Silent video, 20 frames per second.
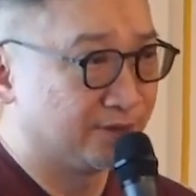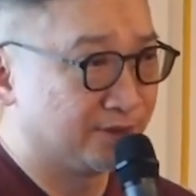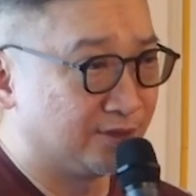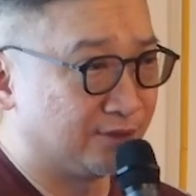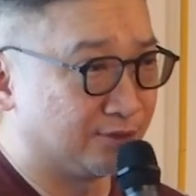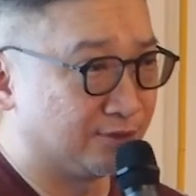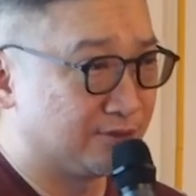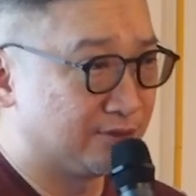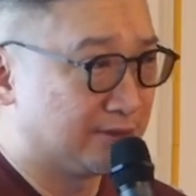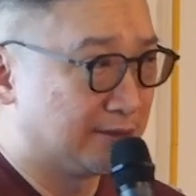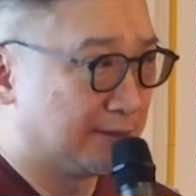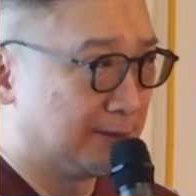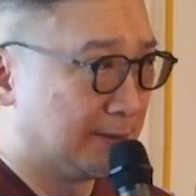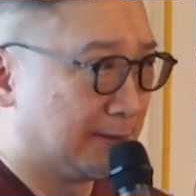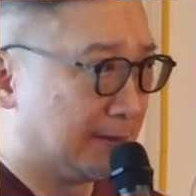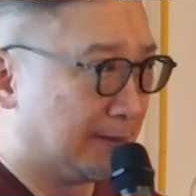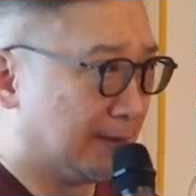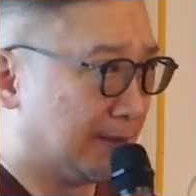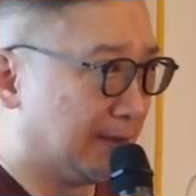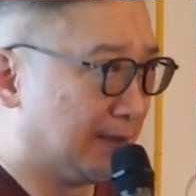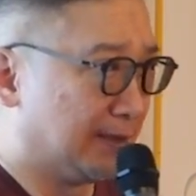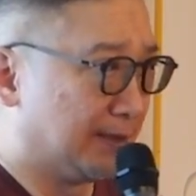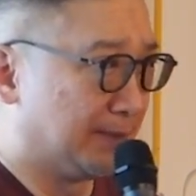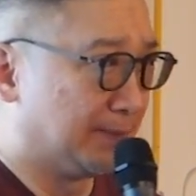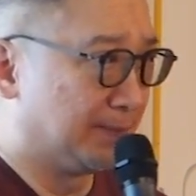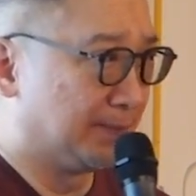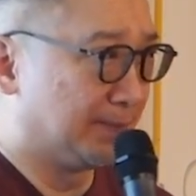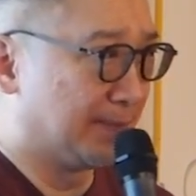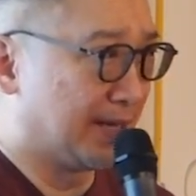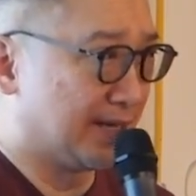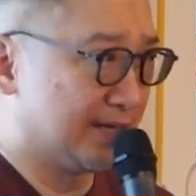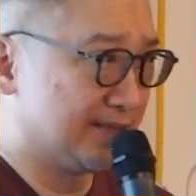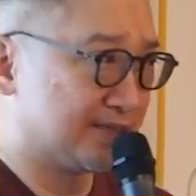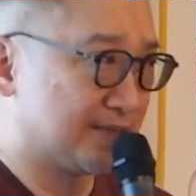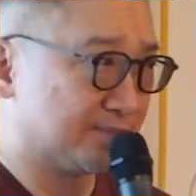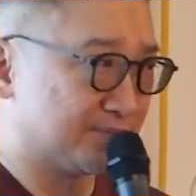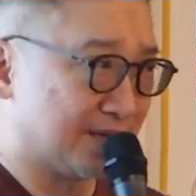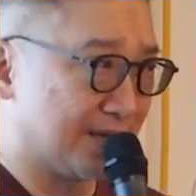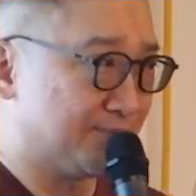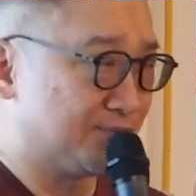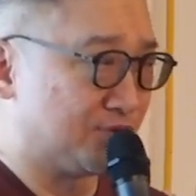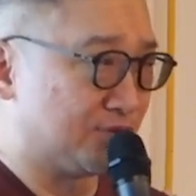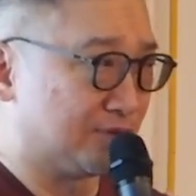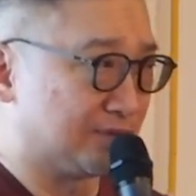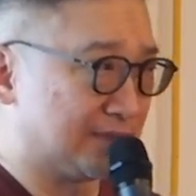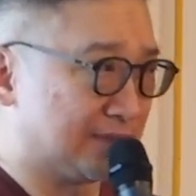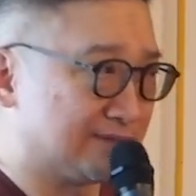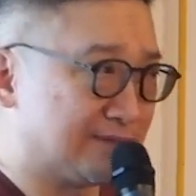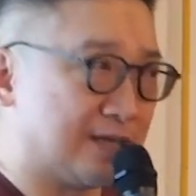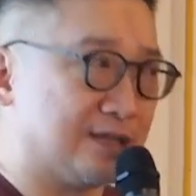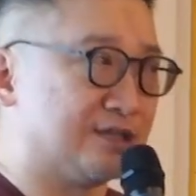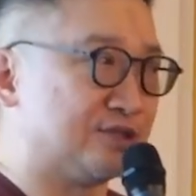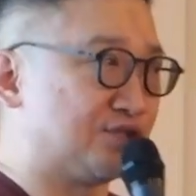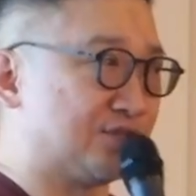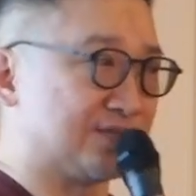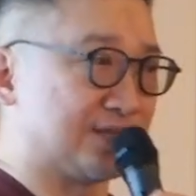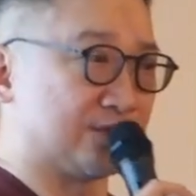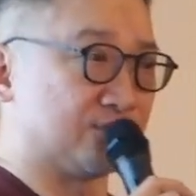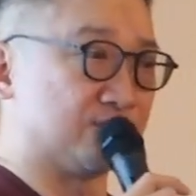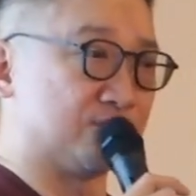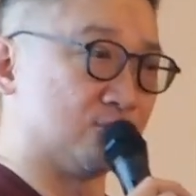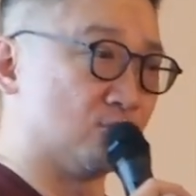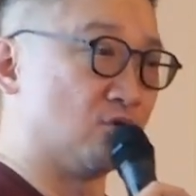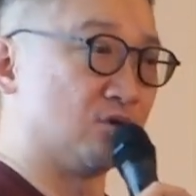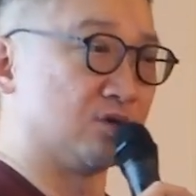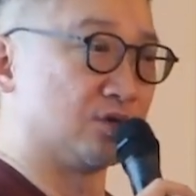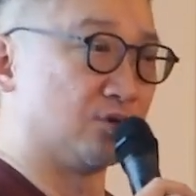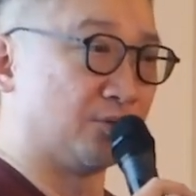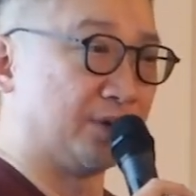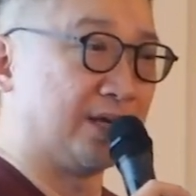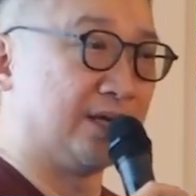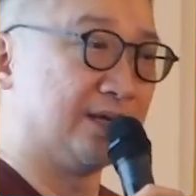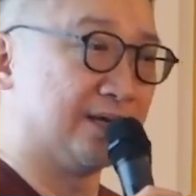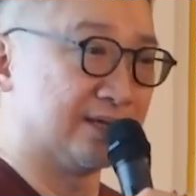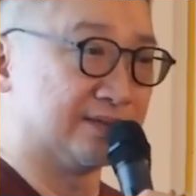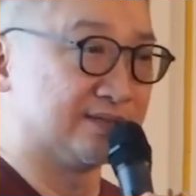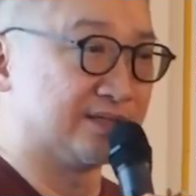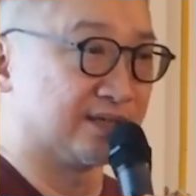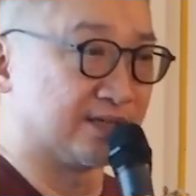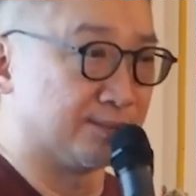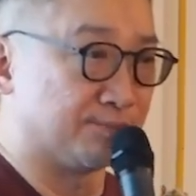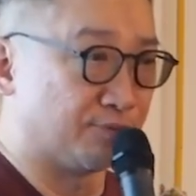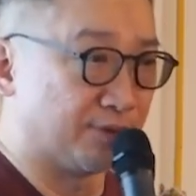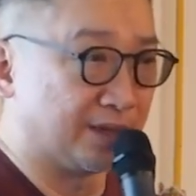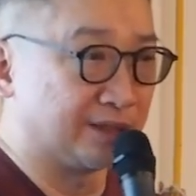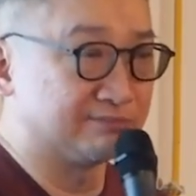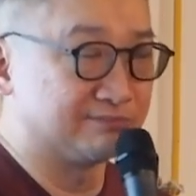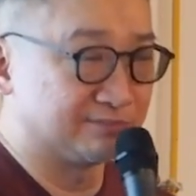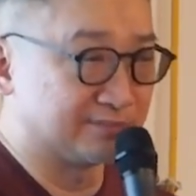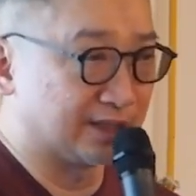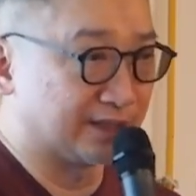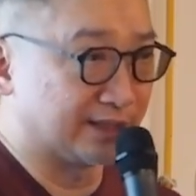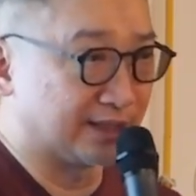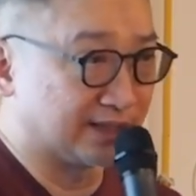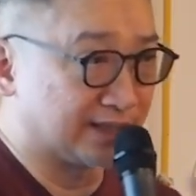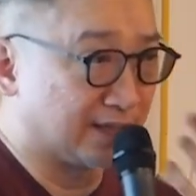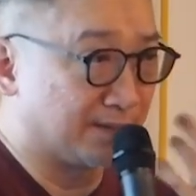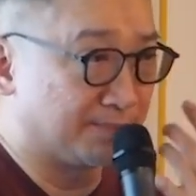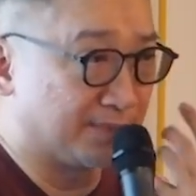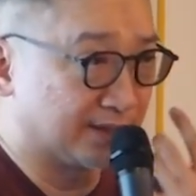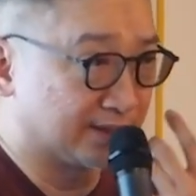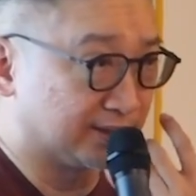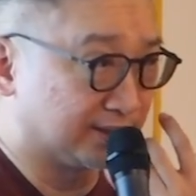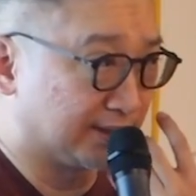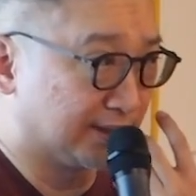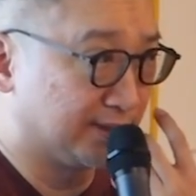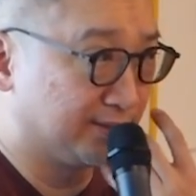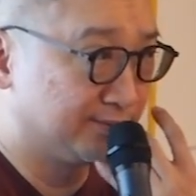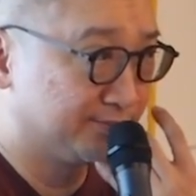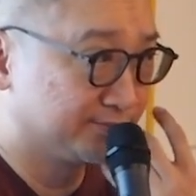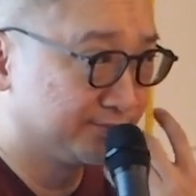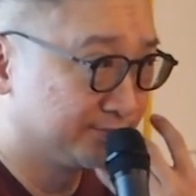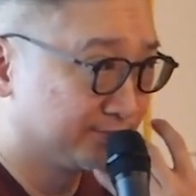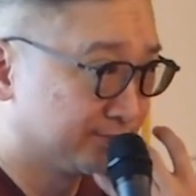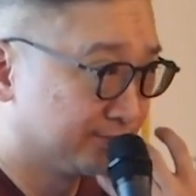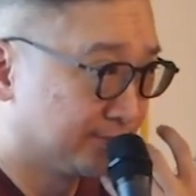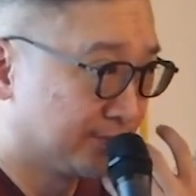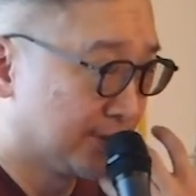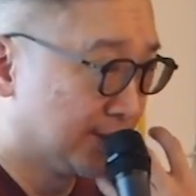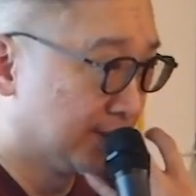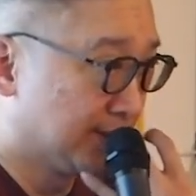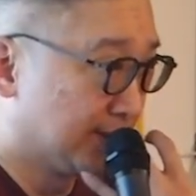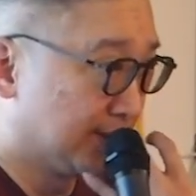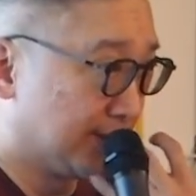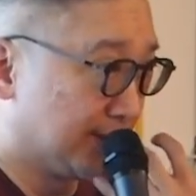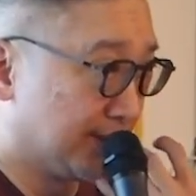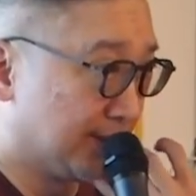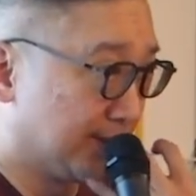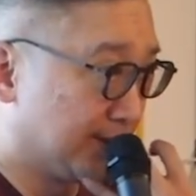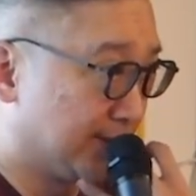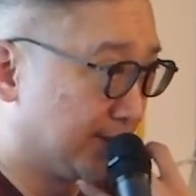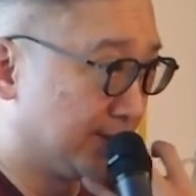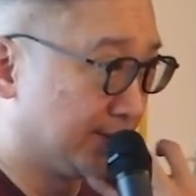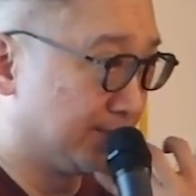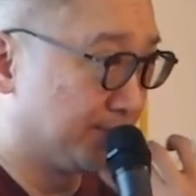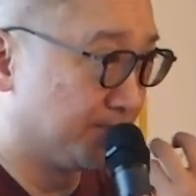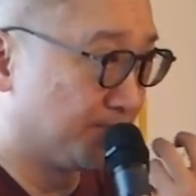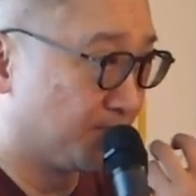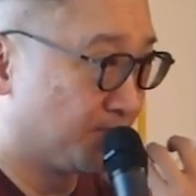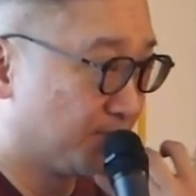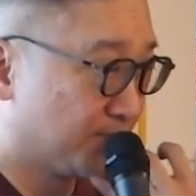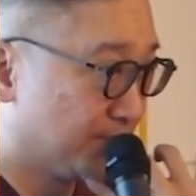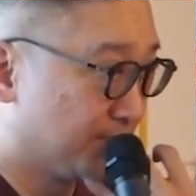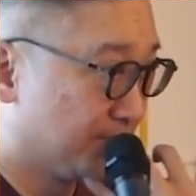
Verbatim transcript: You know. Um, and then sometimes you kind of just have to walk away and take a break and then come back again. Um,